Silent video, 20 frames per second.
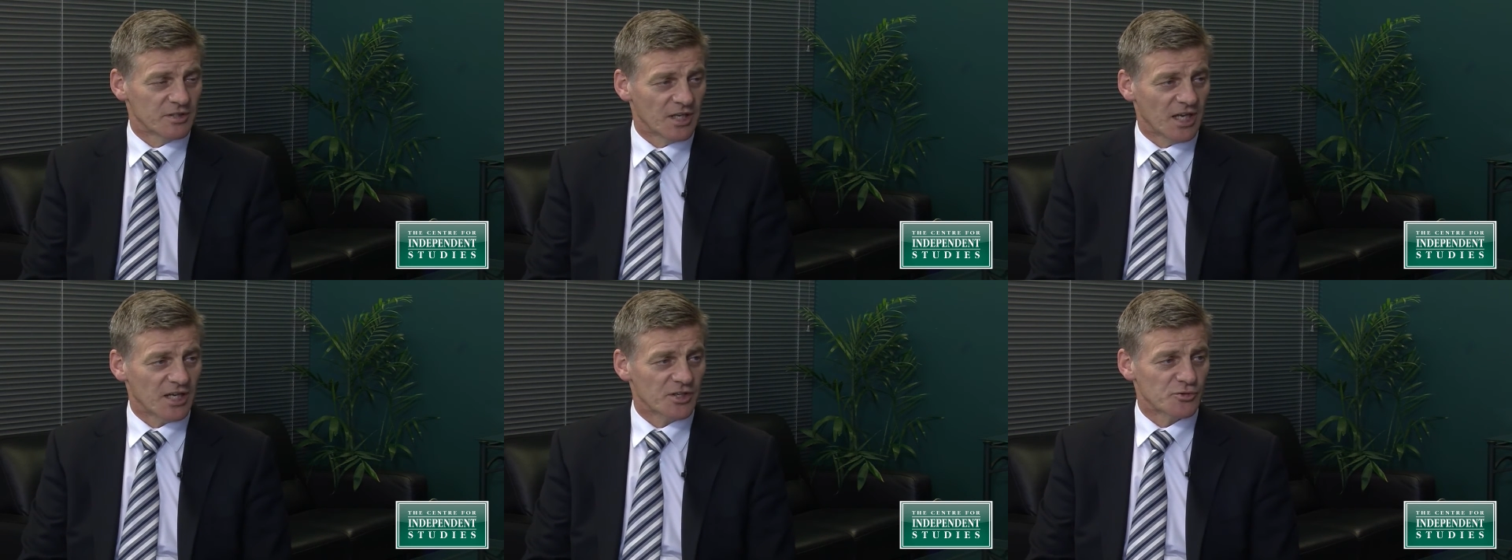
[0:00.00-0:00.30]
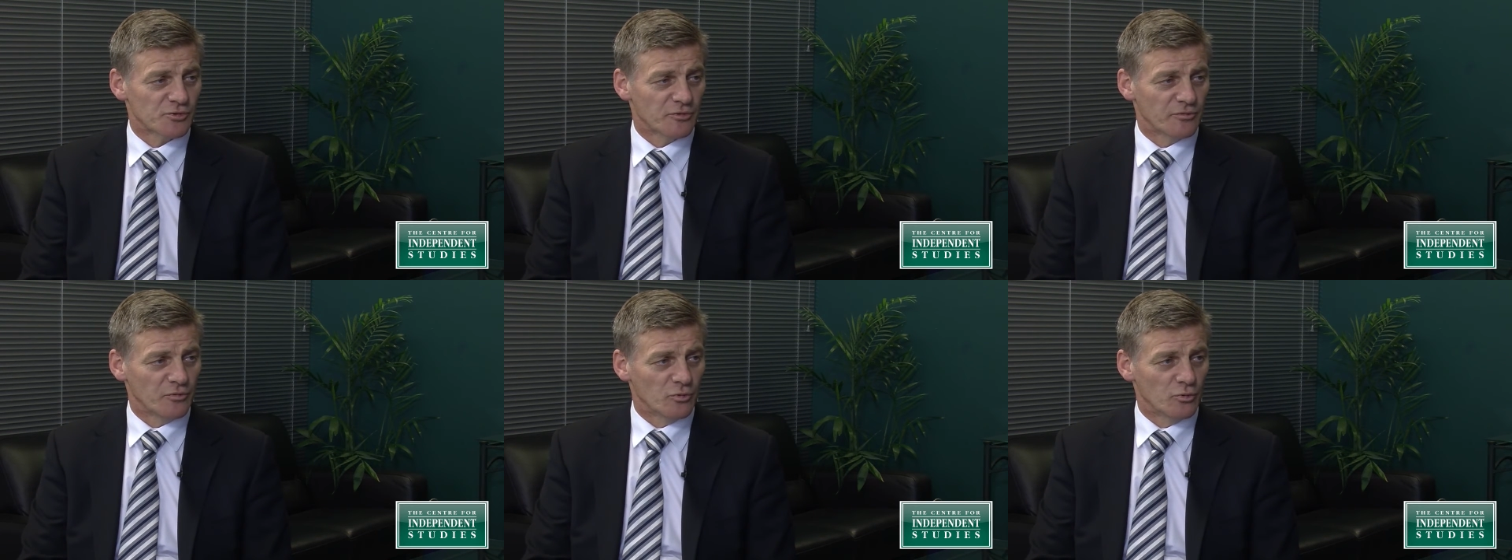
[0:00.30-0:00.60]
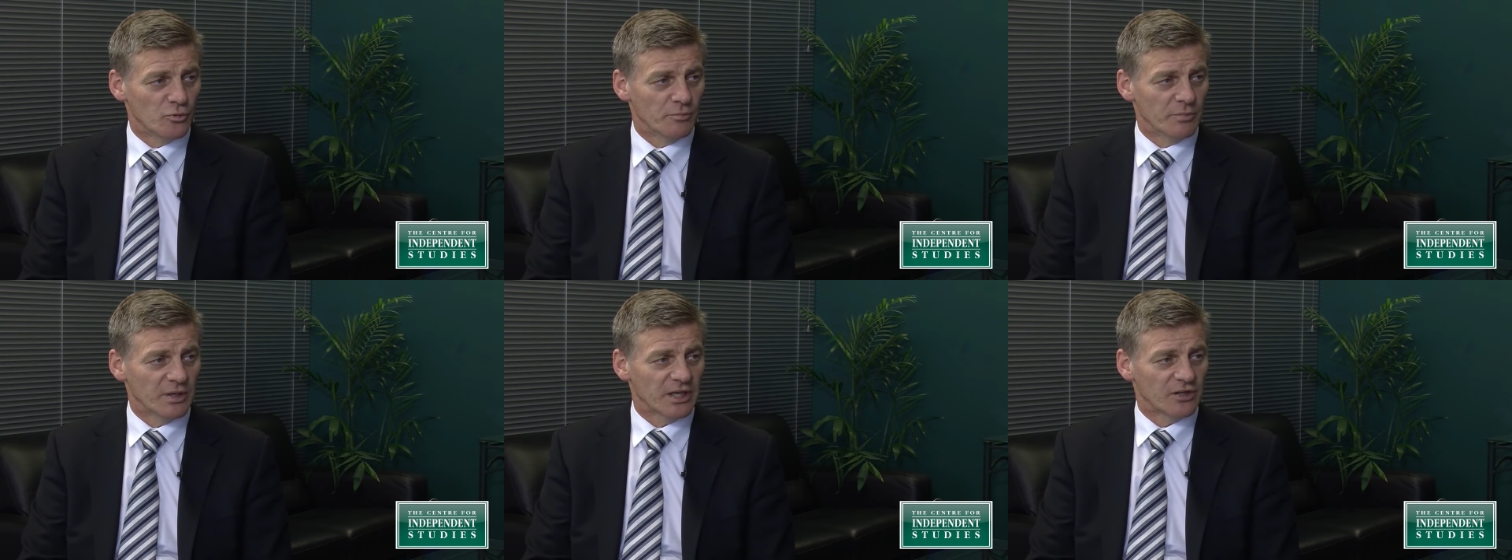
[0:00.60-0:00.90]
tax
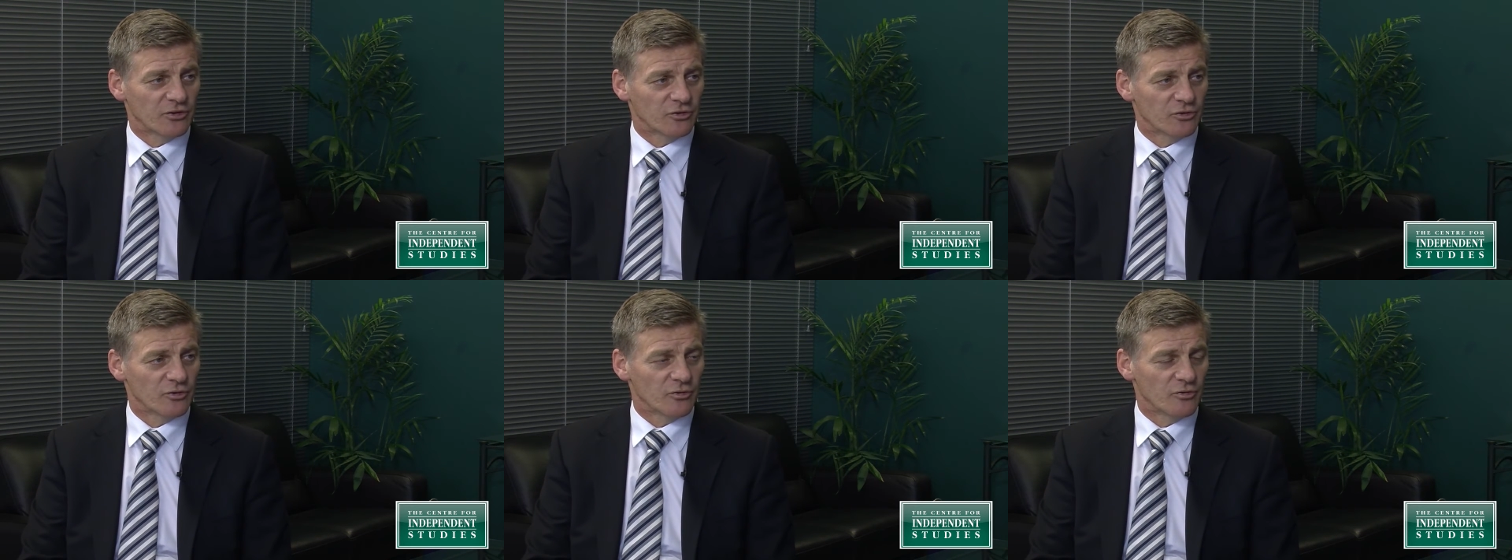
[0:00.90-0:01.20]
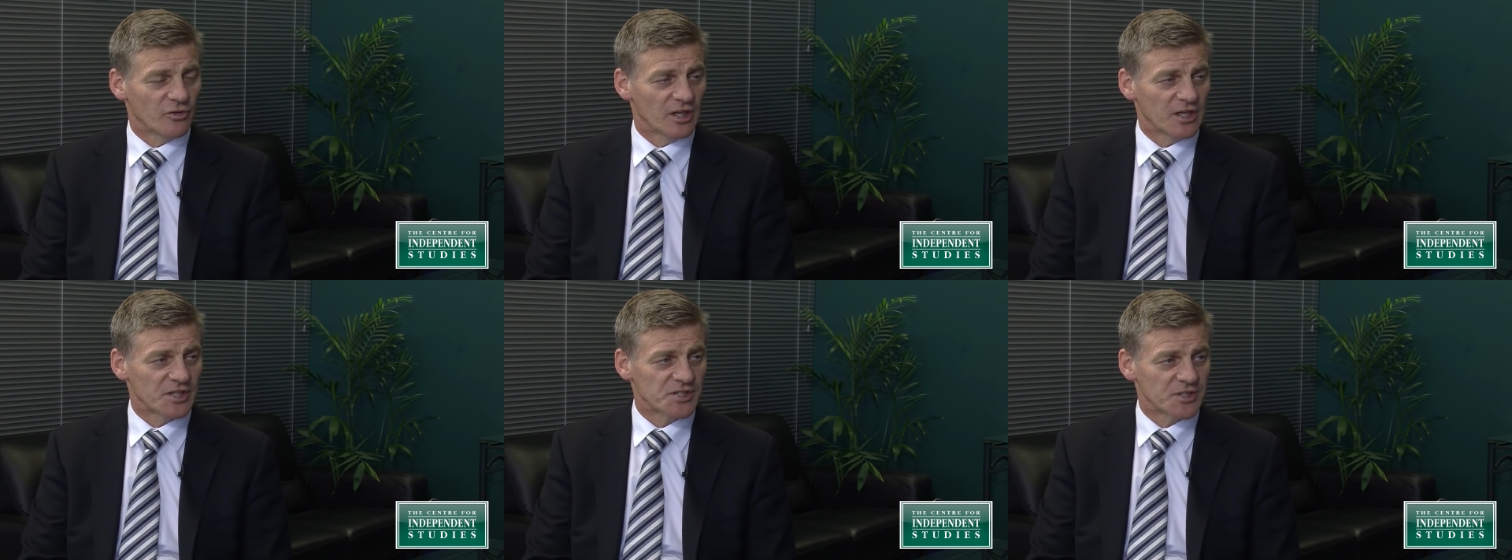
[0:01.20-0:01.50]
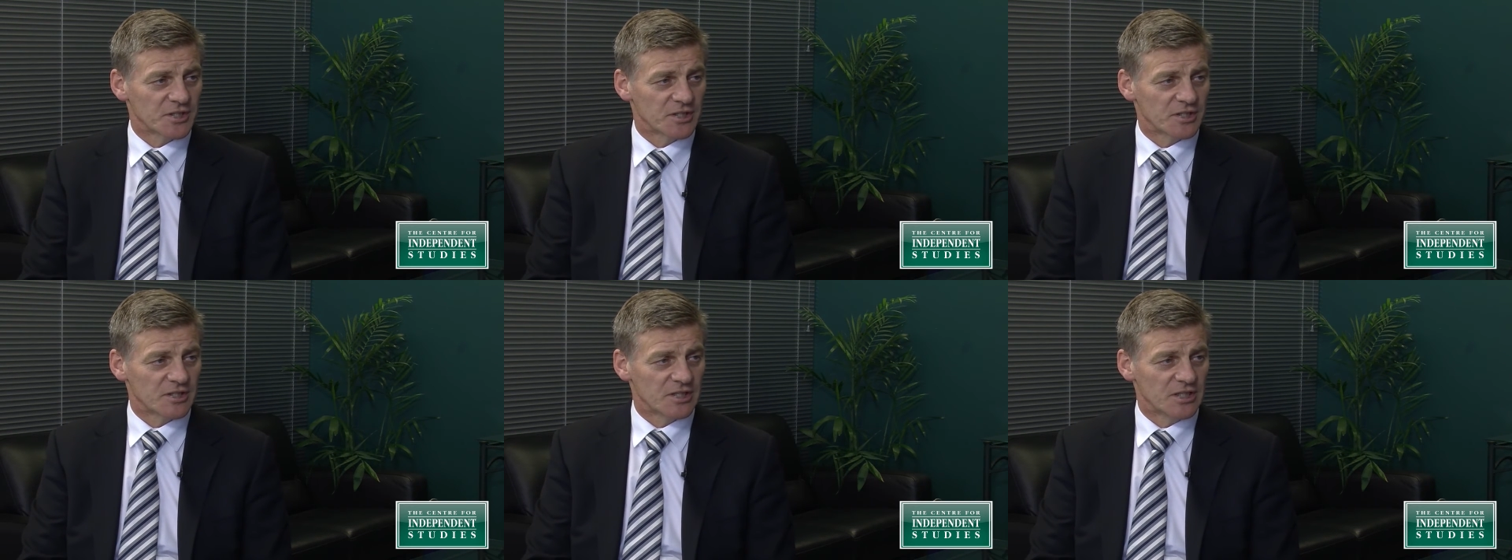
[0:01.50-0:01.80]
reform back in
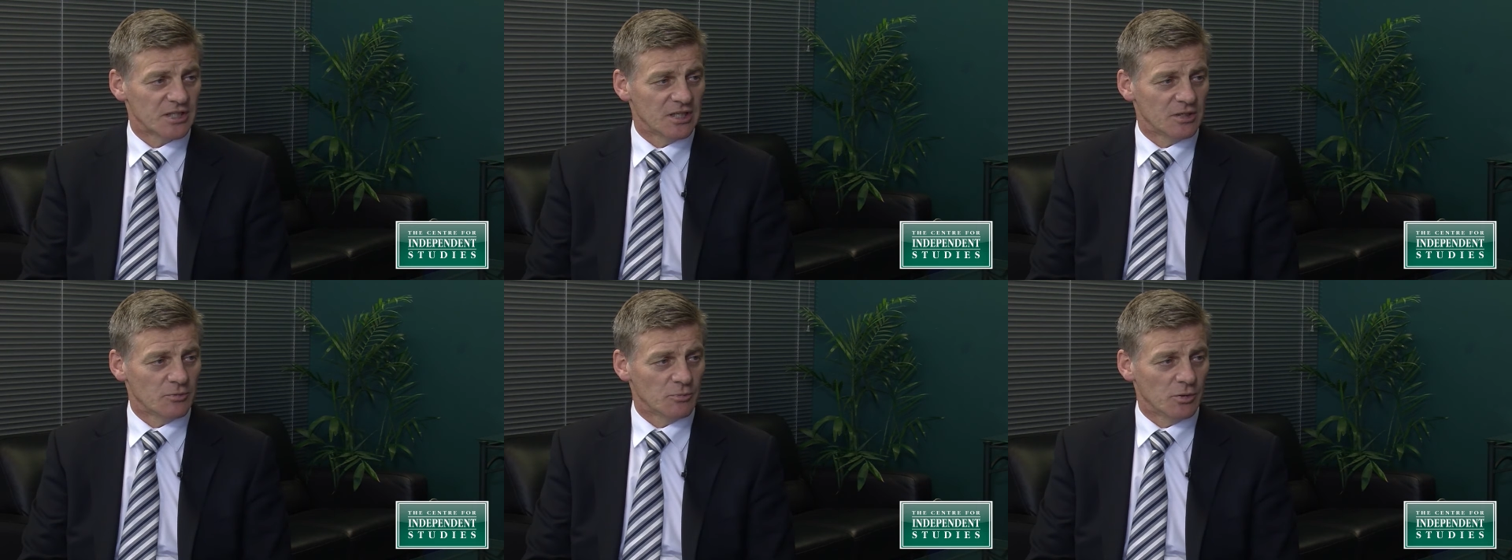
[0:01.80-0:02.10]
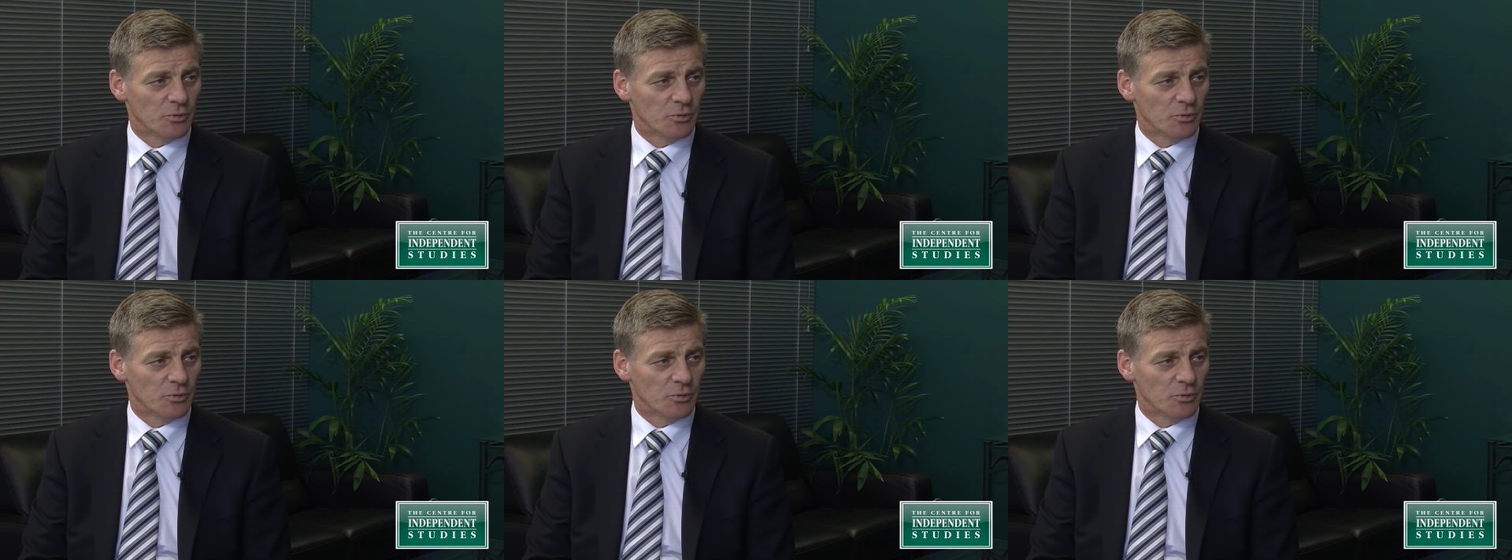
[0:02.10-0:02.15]
2010,